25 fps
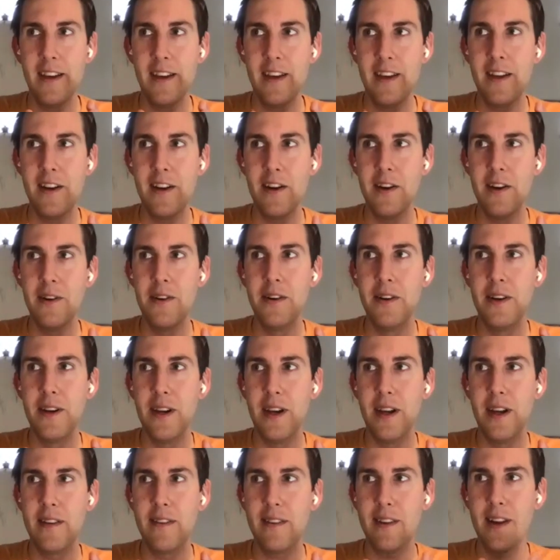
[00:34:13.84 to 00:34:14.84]
you know,
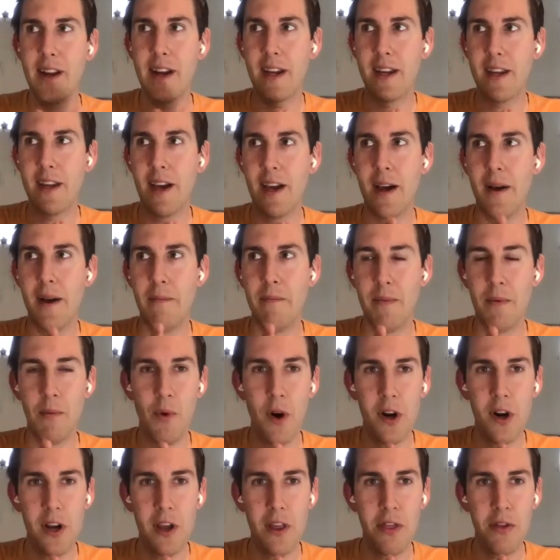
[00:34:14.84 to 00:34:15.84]
it's like um,
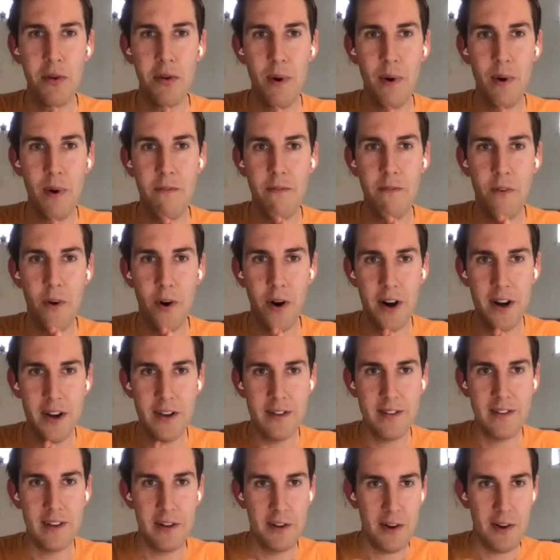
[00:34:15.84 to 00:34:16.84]
walking through a
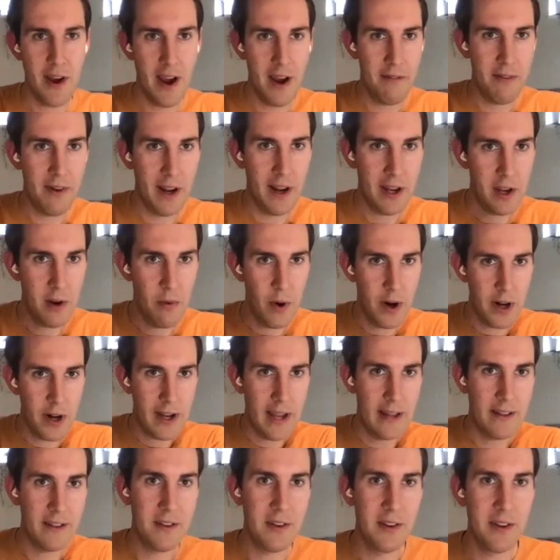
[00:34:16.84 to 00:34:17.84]
forest and you have like, you want to
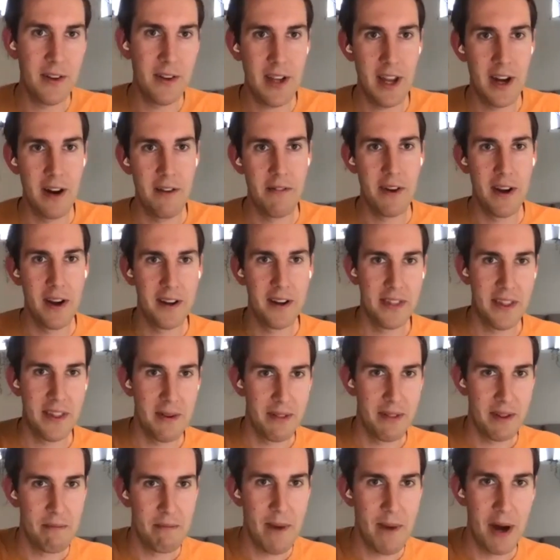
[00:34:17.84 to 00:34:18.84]
get to kind of a, the,
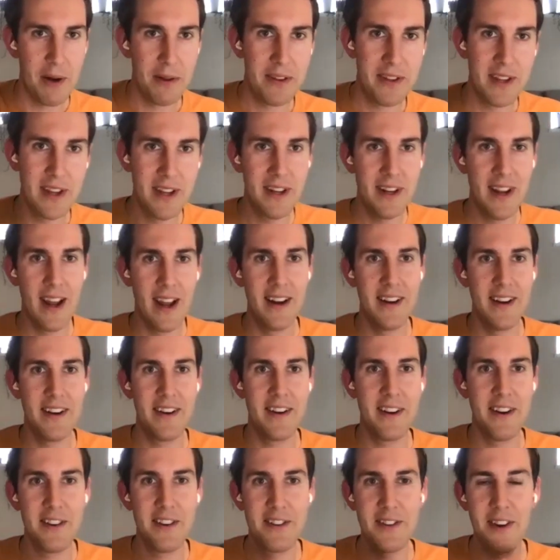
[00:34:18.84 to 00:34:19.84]
the mountain and
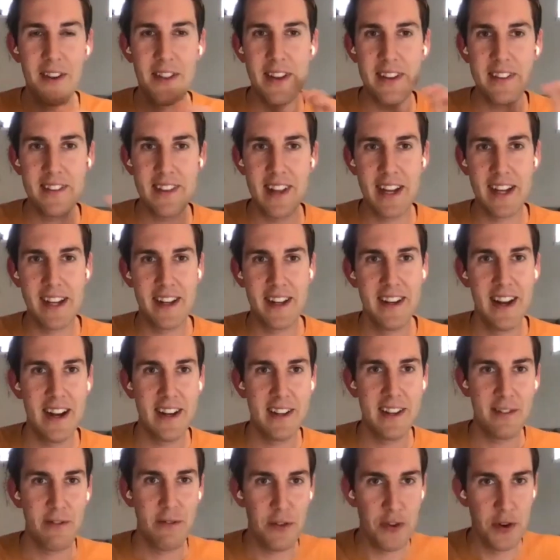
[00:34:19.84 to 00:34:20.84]
there's all these like
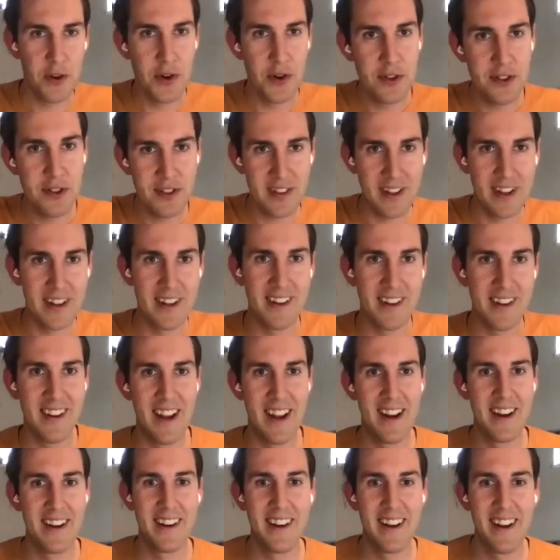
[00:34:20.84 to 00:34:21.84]
nice fruits and, and